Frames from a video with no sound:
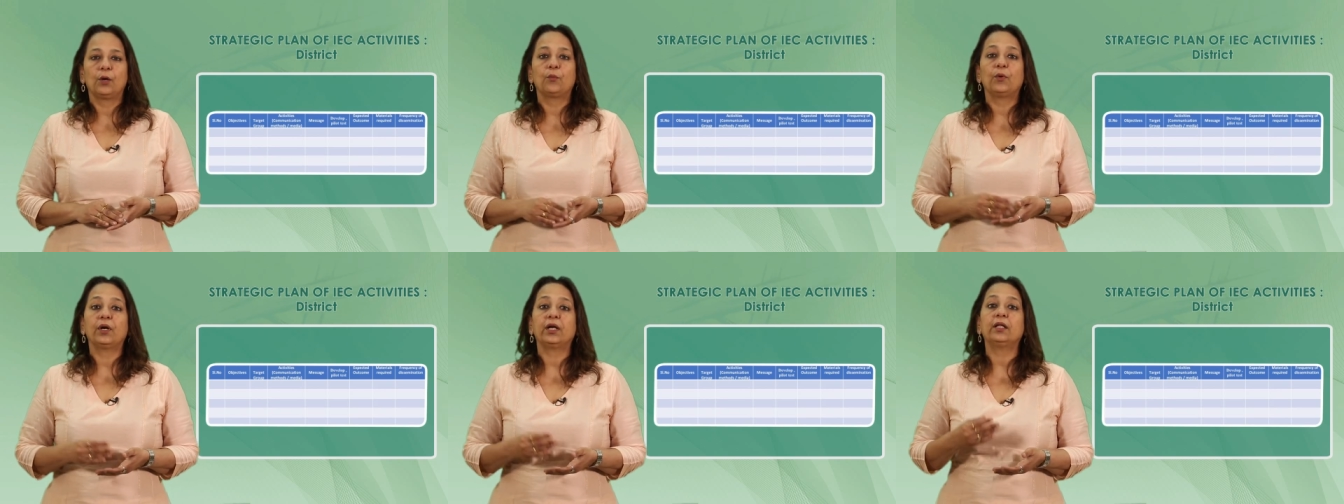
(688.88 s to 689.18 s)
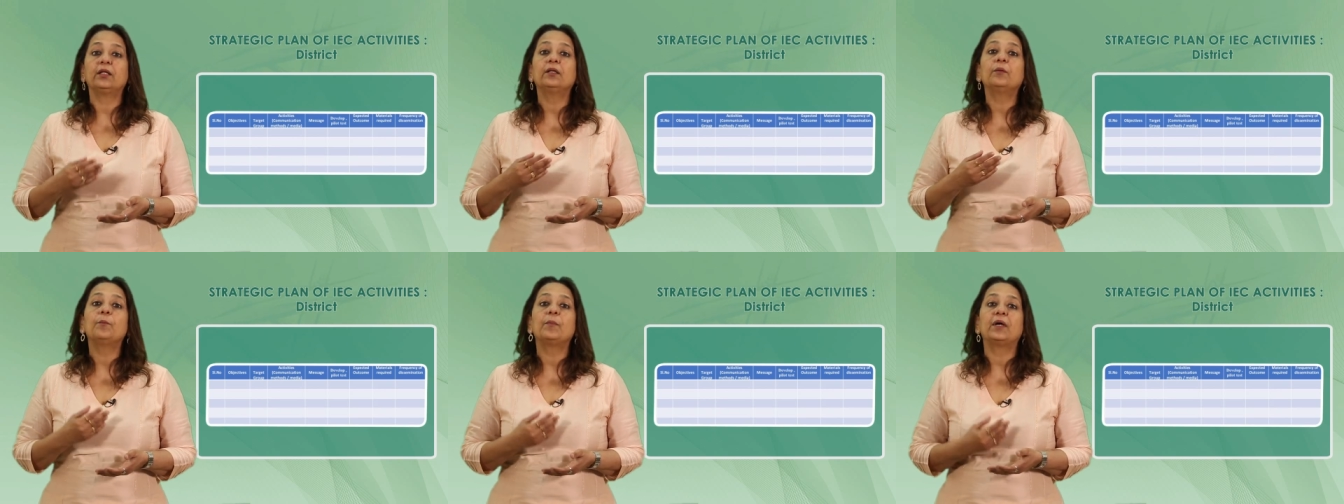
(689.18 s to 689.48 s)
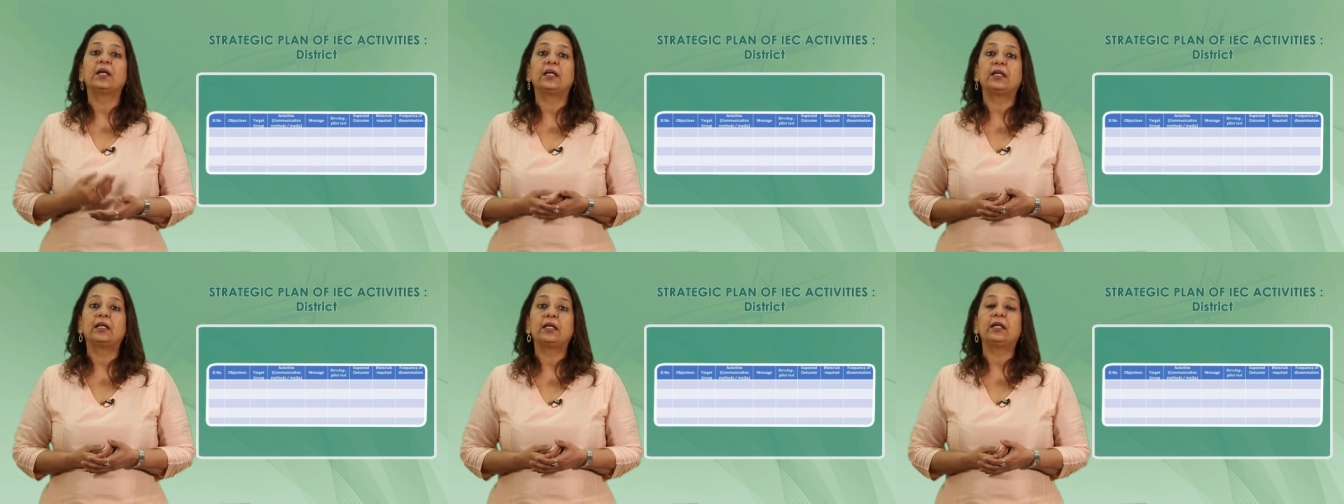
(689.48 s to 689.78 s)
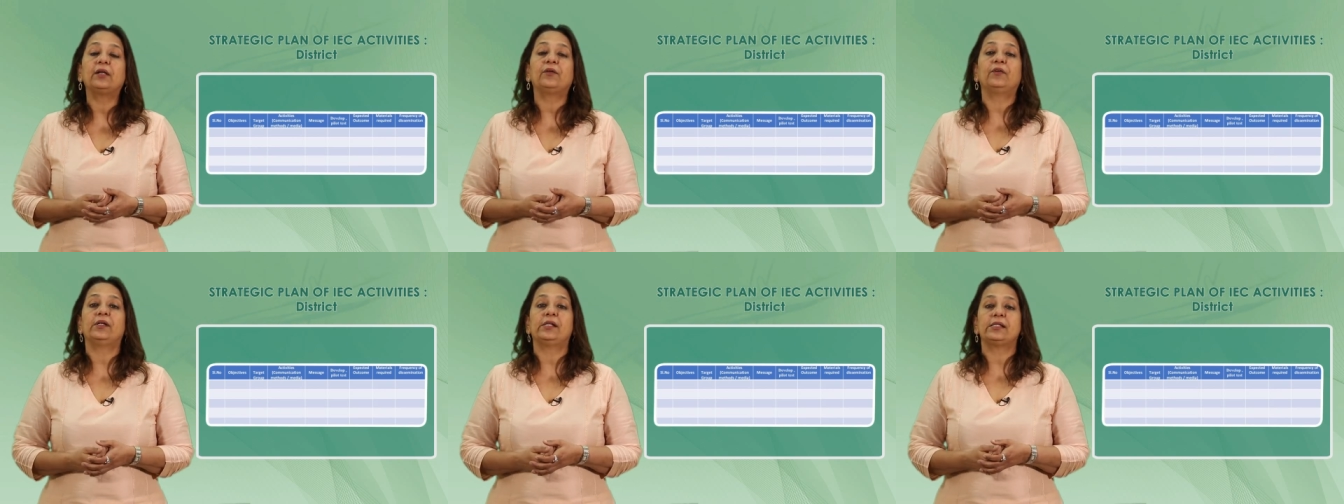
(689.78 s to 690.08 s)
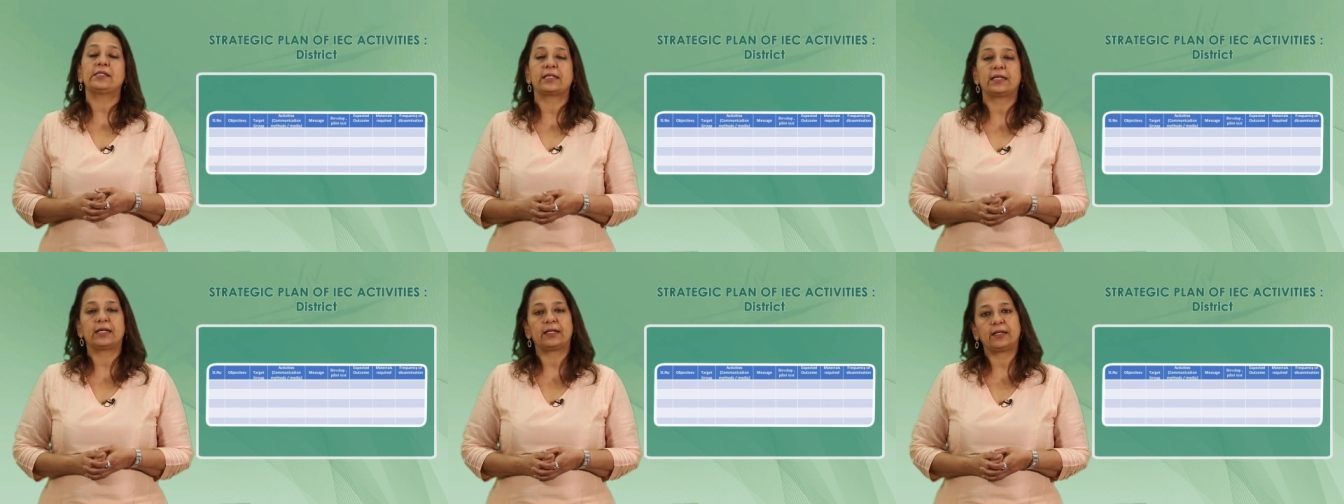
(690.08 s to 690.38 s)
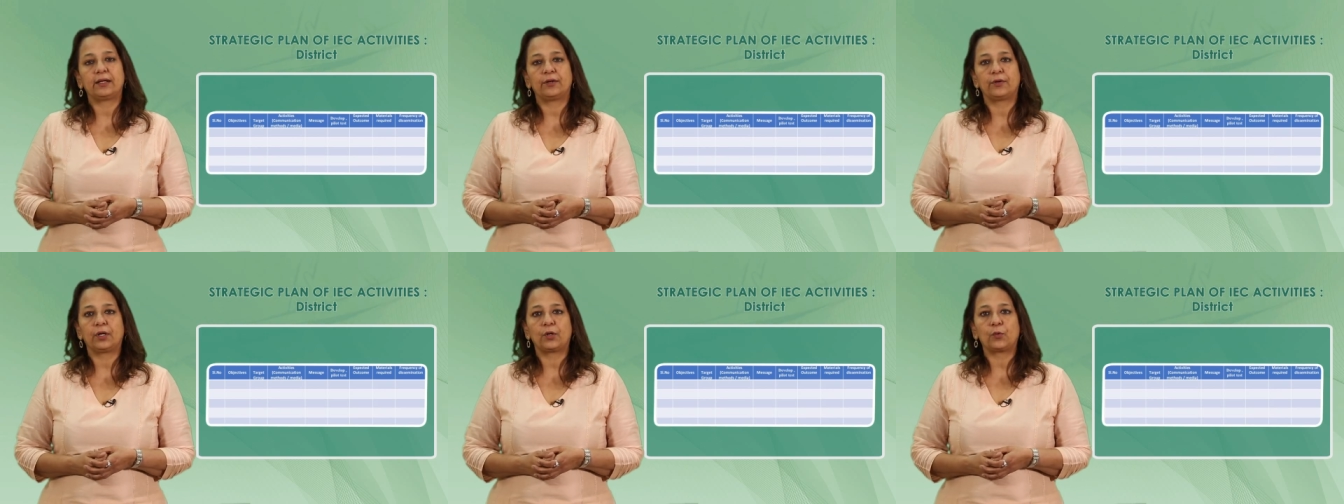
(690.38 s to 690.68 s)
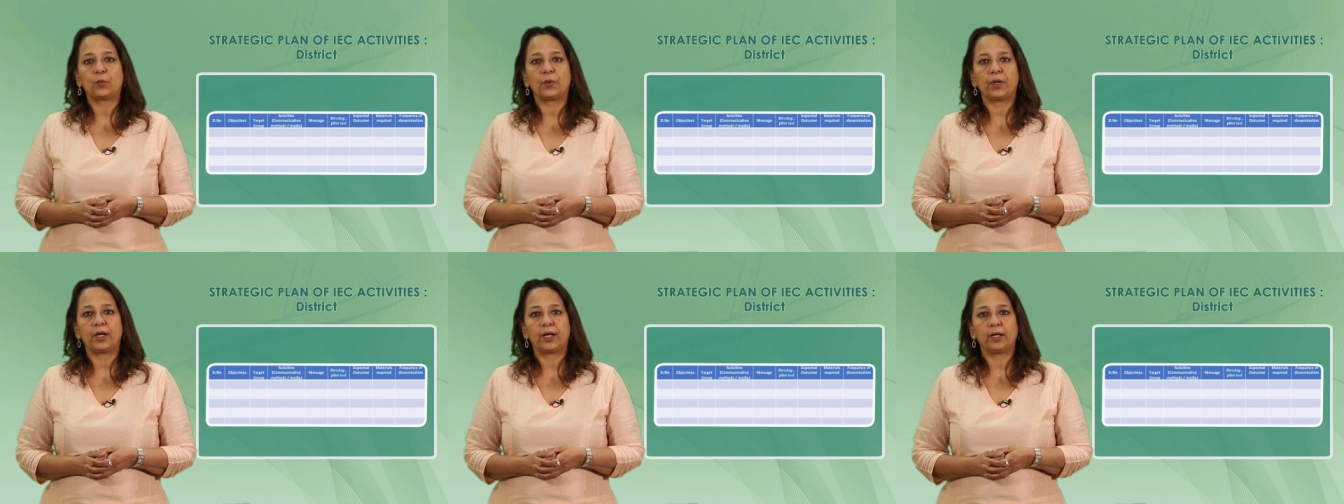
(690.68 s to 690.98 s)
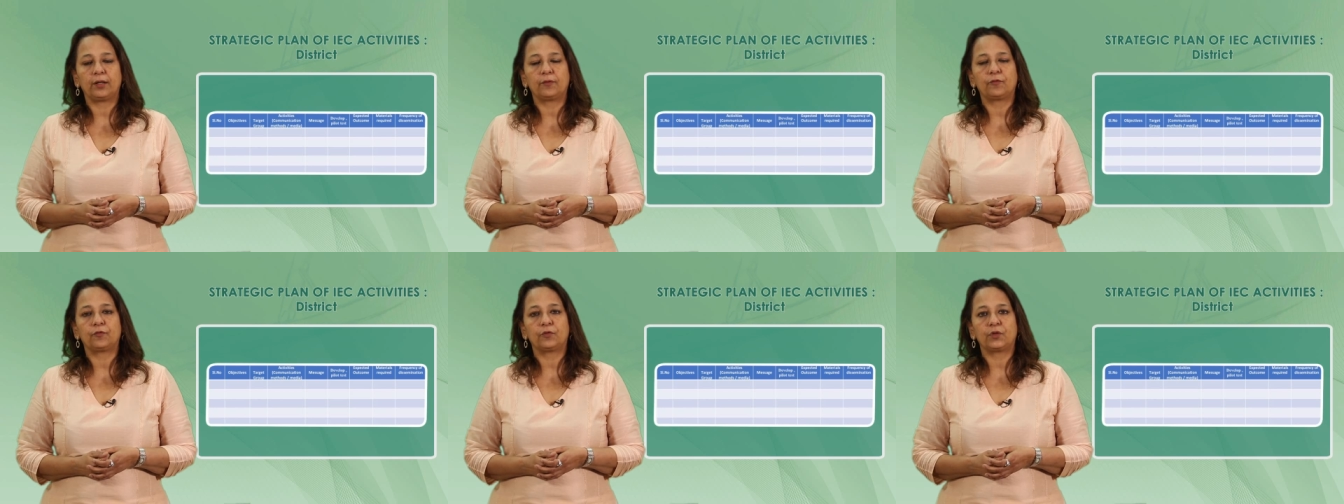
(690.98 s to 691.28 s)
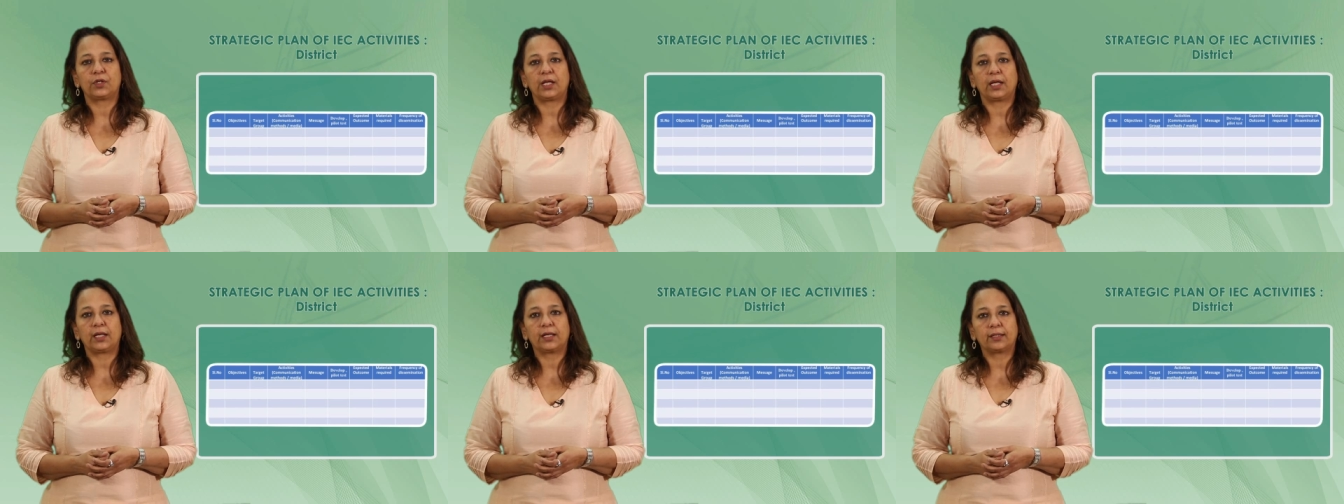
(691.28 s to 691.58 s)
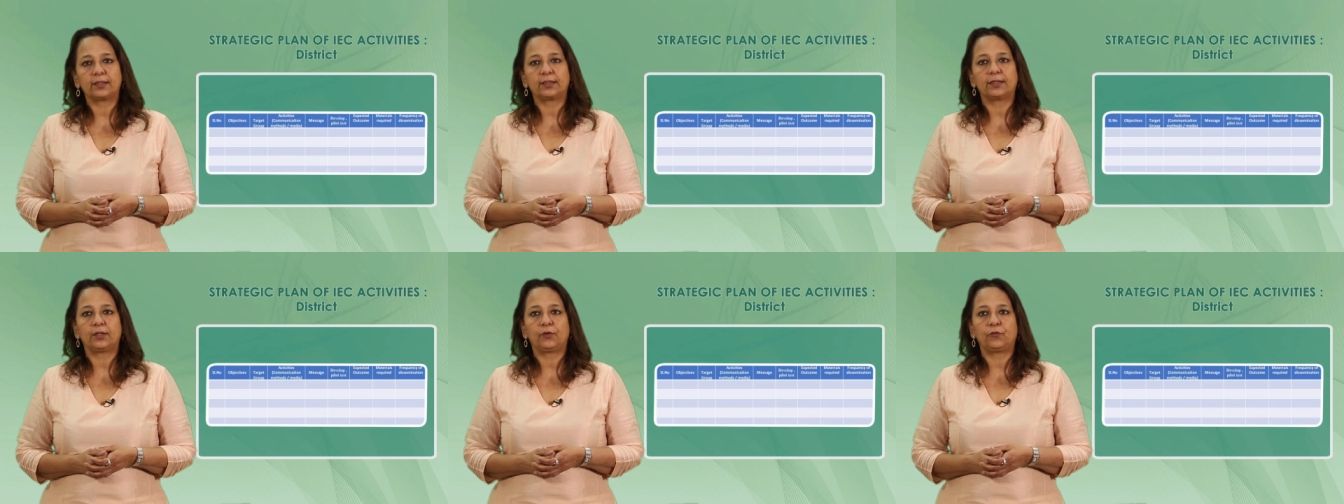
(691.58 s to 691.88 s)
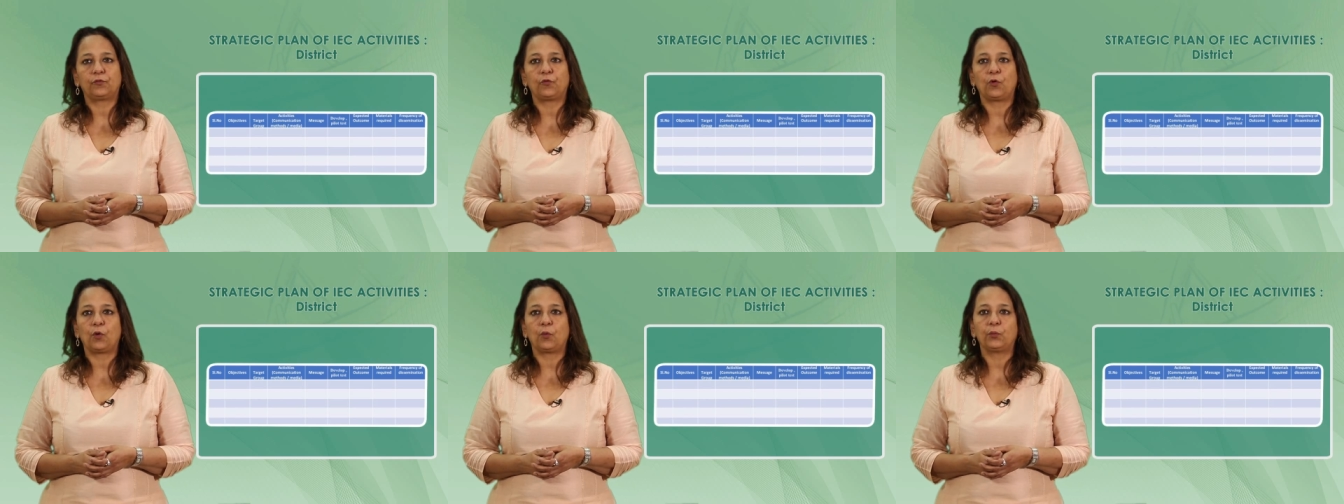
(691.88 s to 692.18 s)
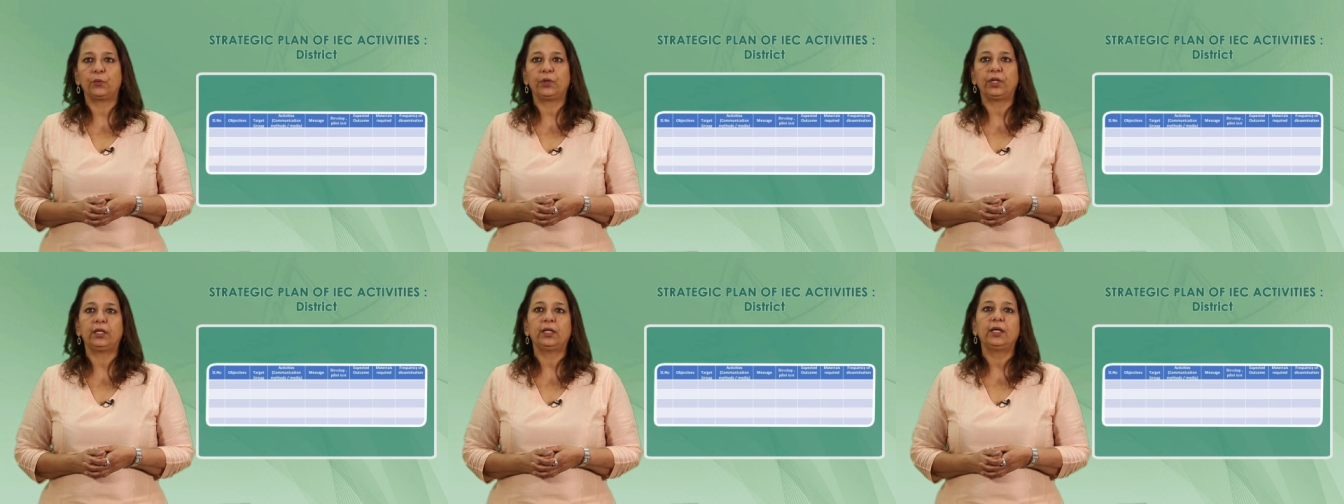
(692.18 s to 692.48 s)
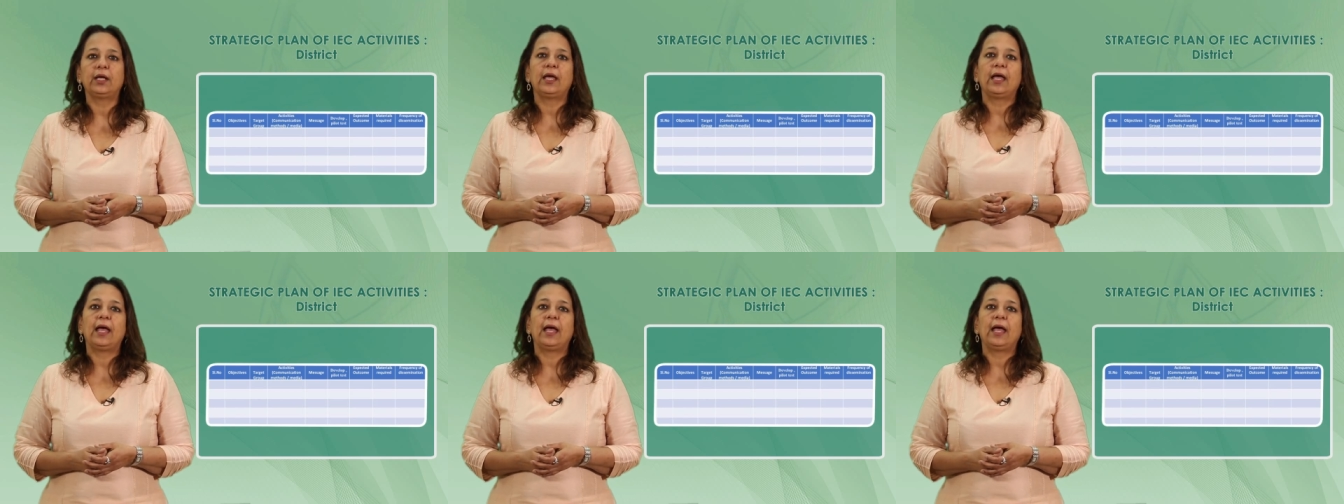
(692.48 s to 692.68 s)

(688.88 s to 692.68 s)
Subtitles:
What are the materials that are required for taking this forward,